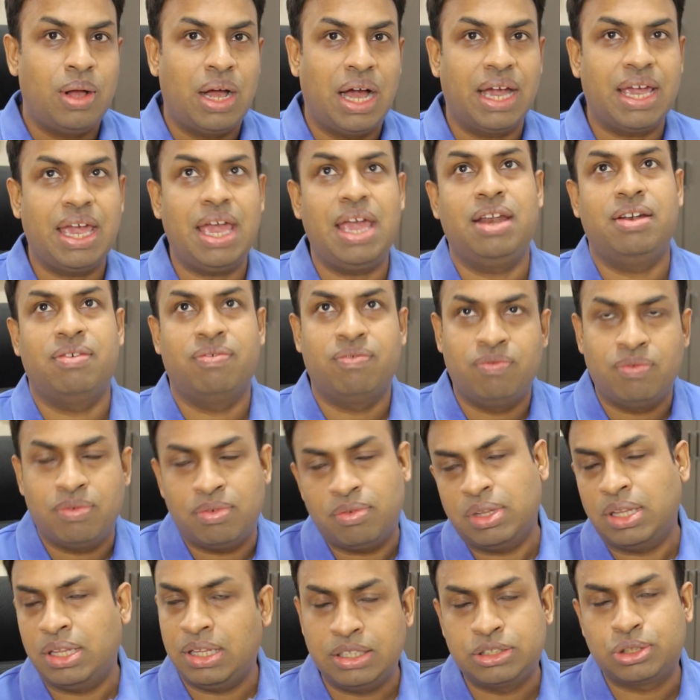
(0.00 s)
again,
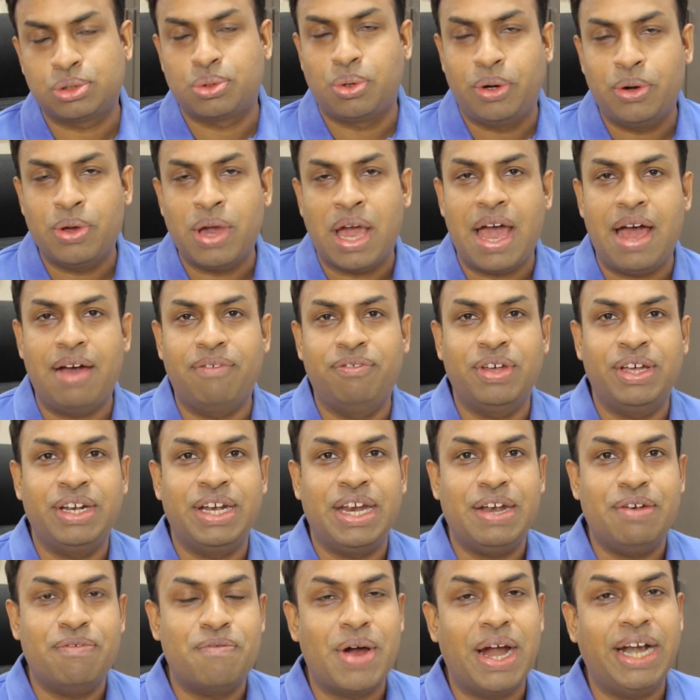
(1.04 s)
it's going to have an
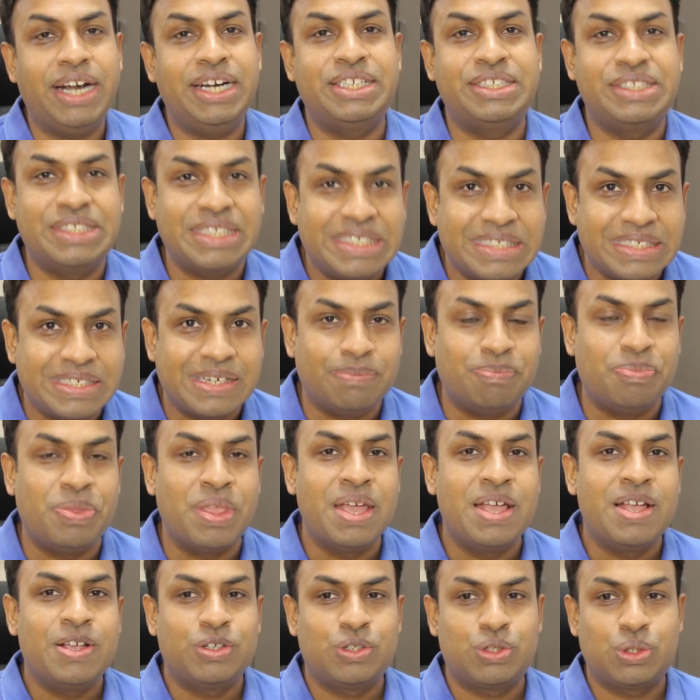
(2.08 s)
invite system.
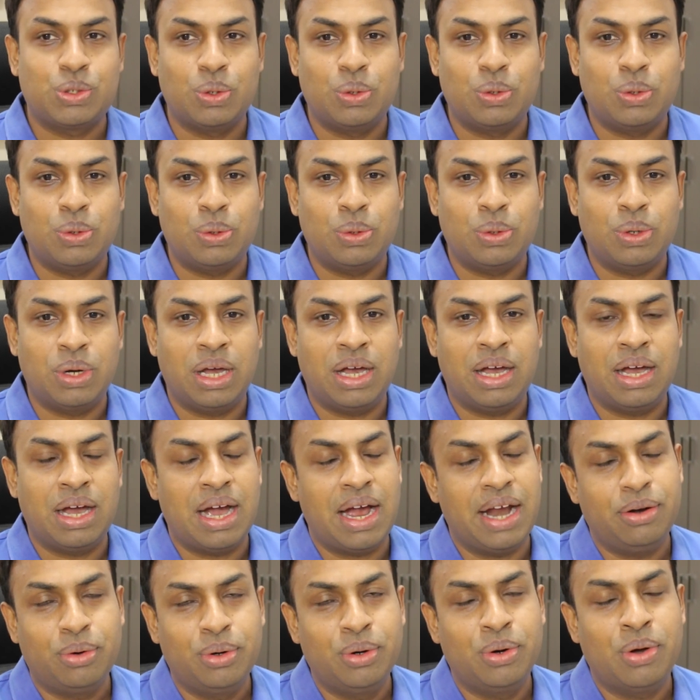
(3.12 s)
So
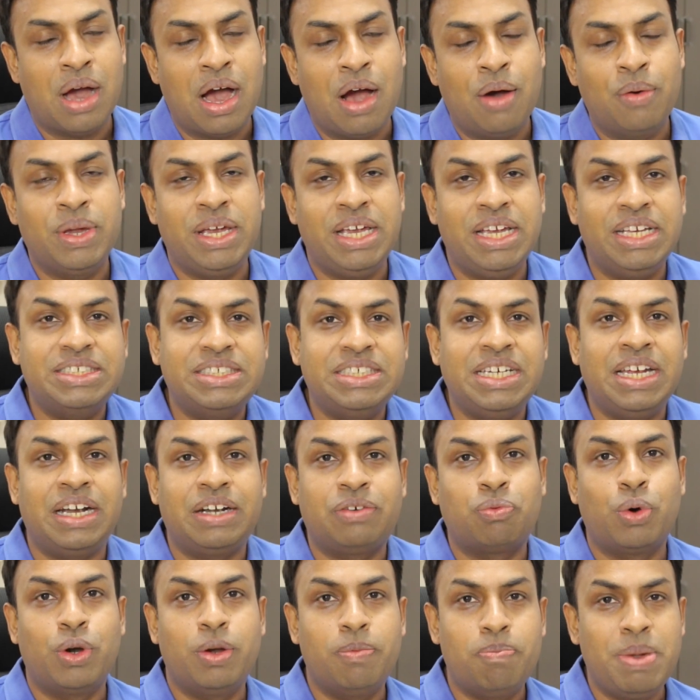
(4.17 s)
I don't know how easy
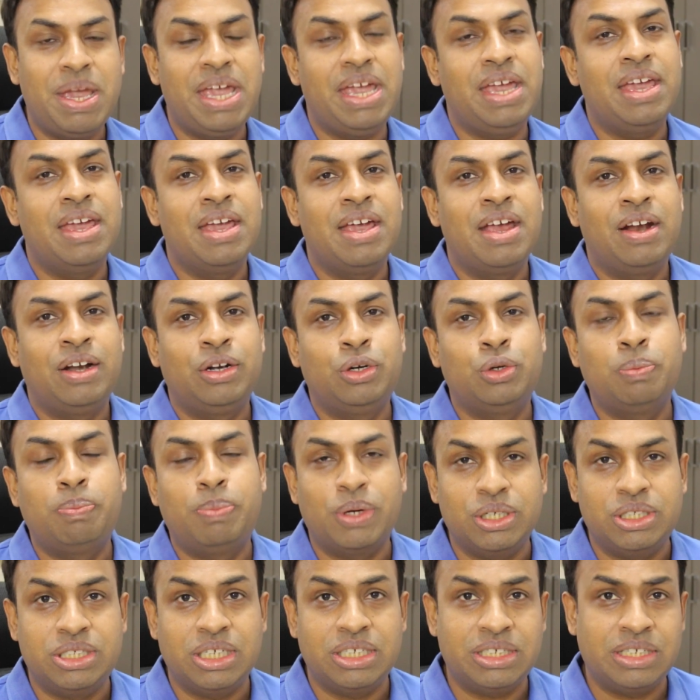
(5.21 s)
it would be to
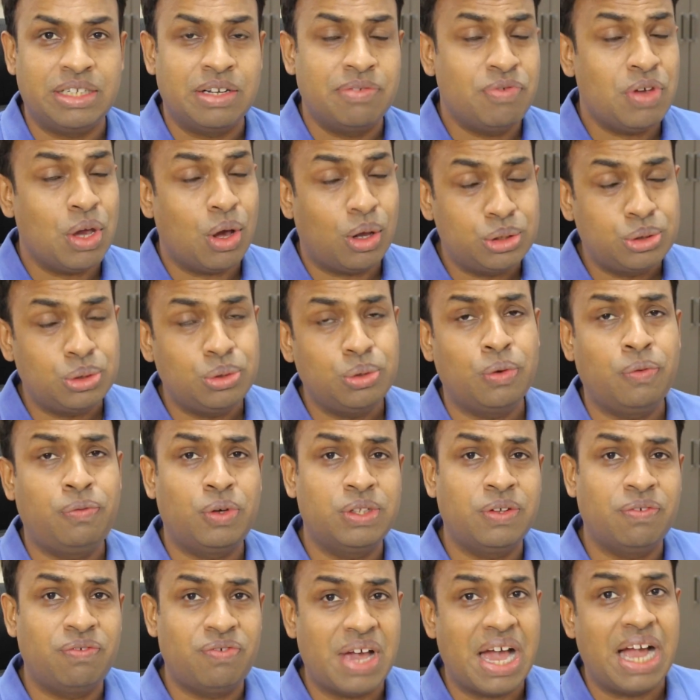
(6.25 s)
purchase it. We also know for
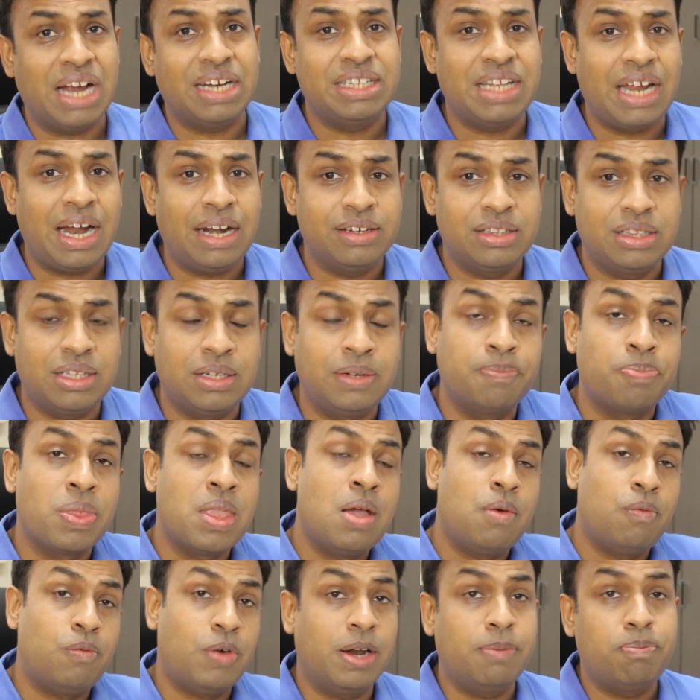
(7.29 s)
the fact that the
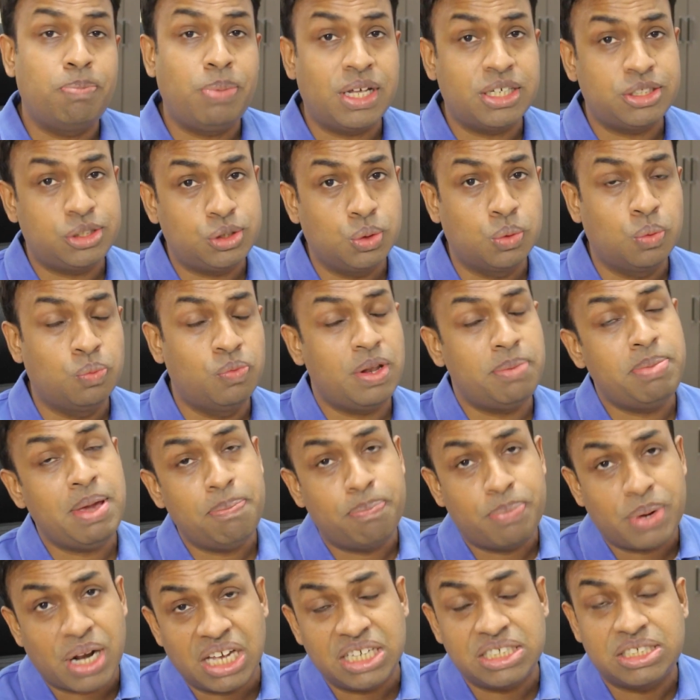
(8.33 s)
OnePlus 2 will be
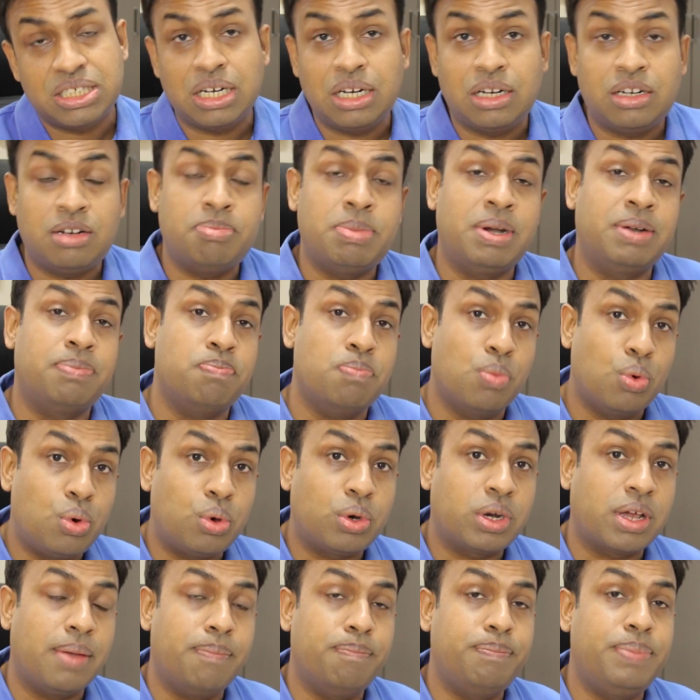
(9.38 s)
priced a little bit
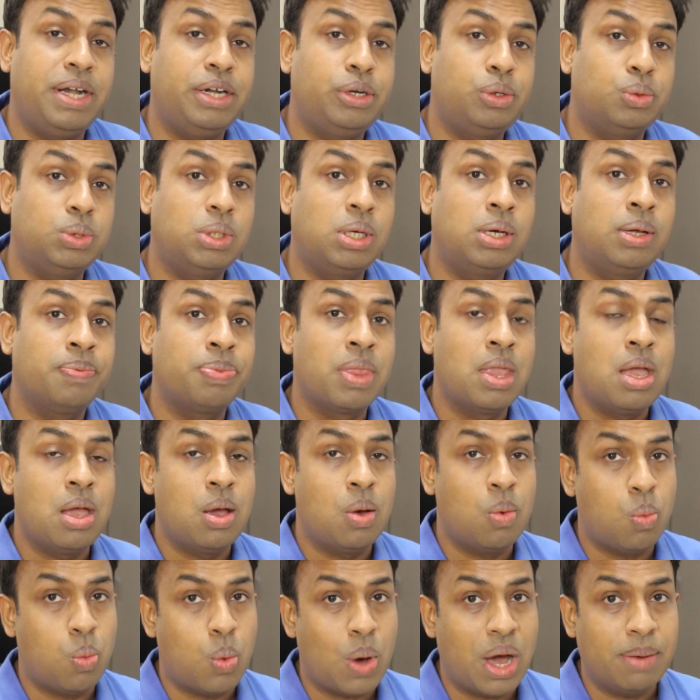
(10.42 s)
more compared to the
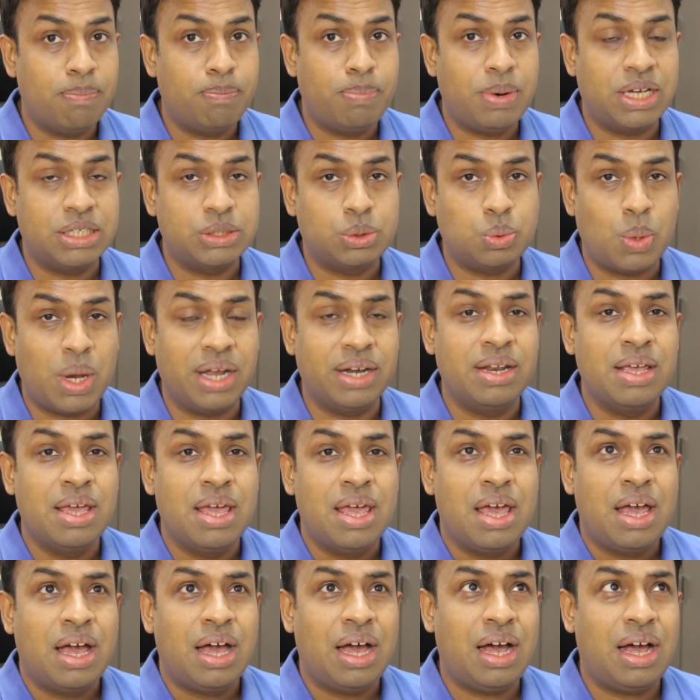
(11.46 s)
OnePlus One.
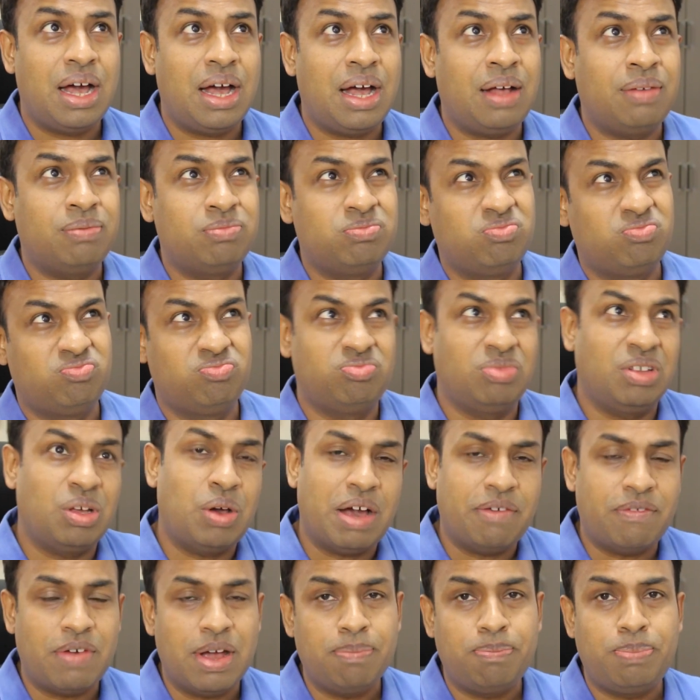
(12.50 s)

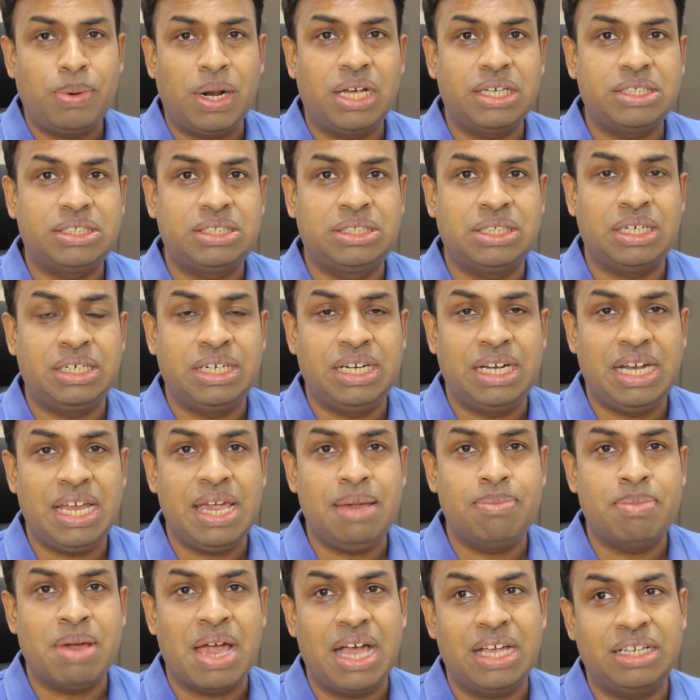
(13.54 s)
OnePlus
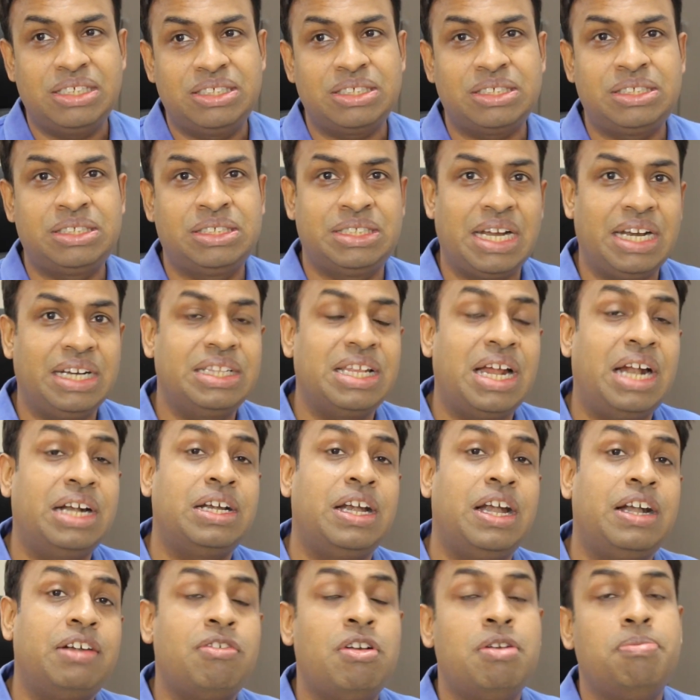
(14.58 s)
team has just said
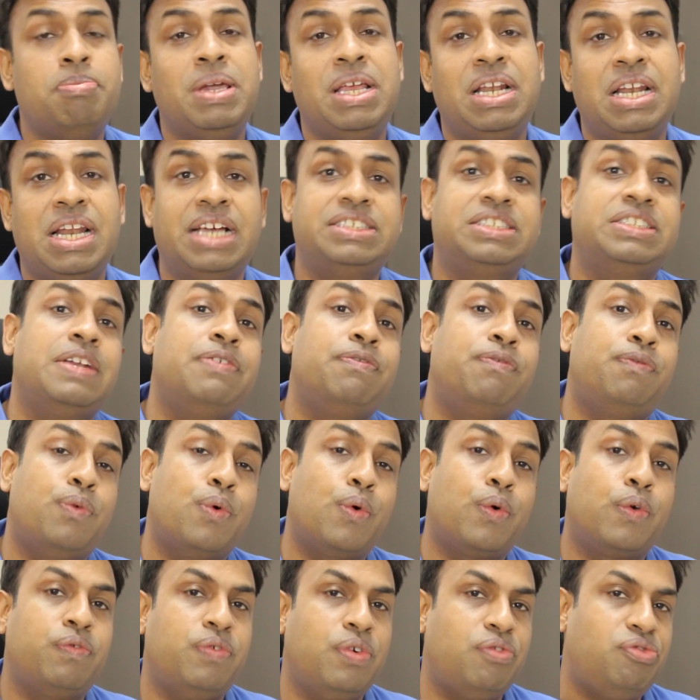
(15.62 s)
that it will be less than
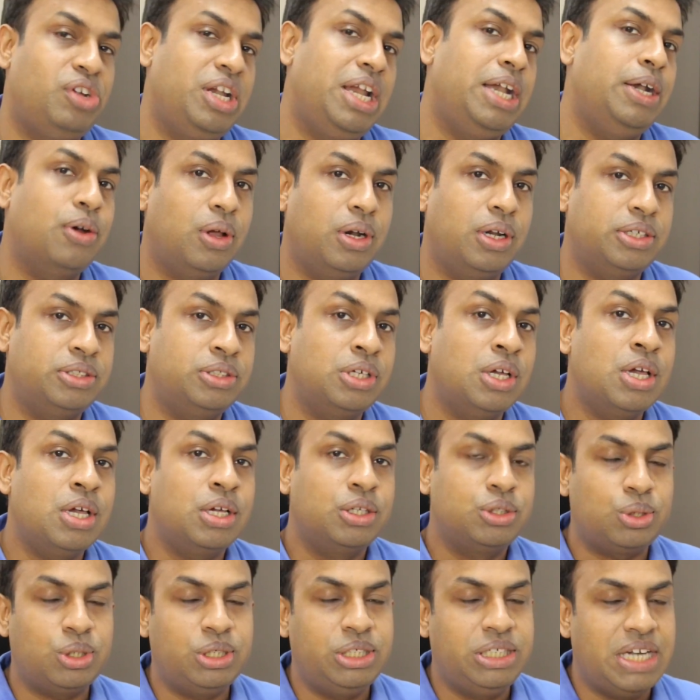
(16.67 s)
$450.
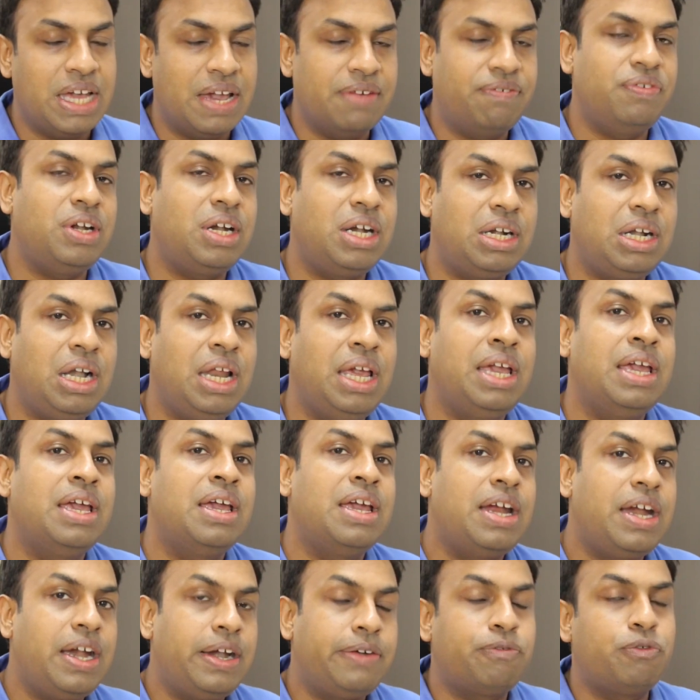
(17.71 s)
So definitely
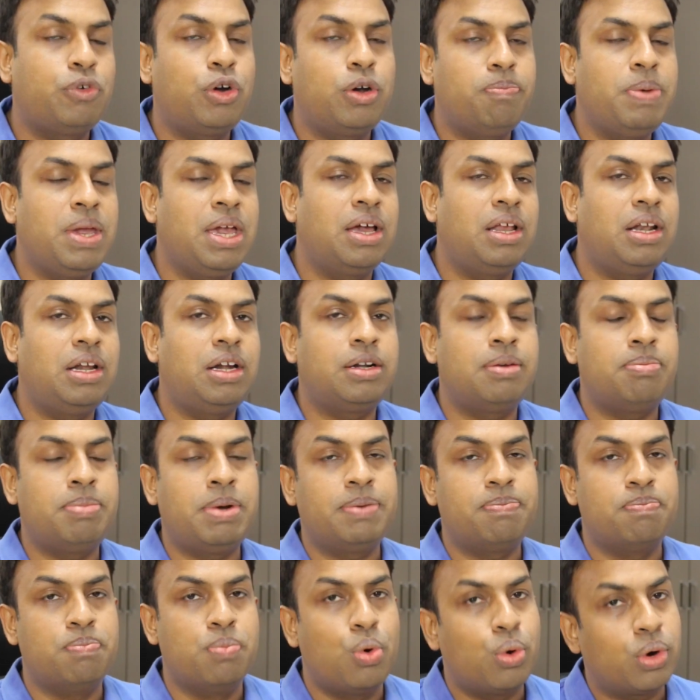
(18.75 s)
it would be a little
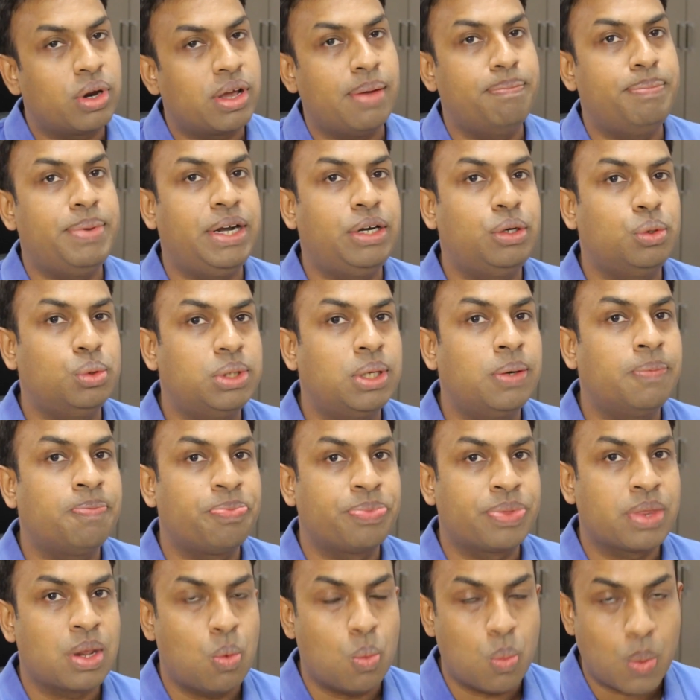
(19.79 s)
bit more compared to the
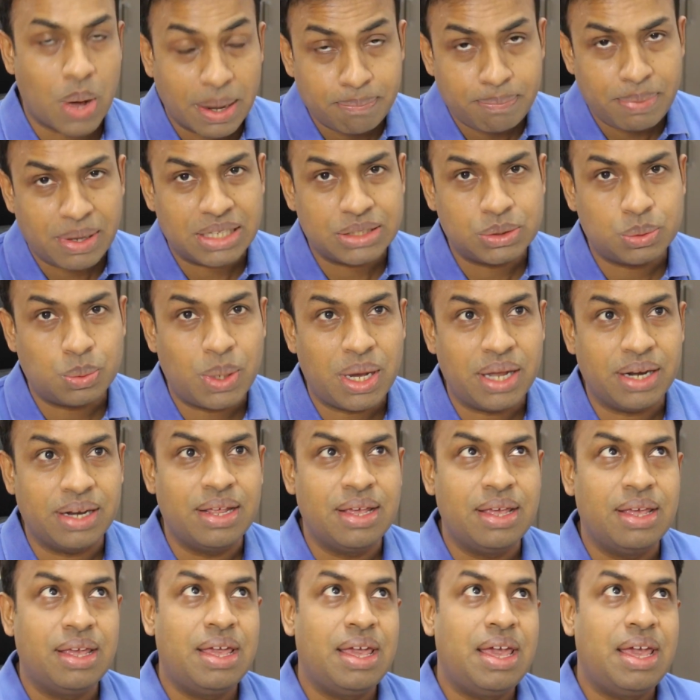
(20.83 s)
OnePlus One.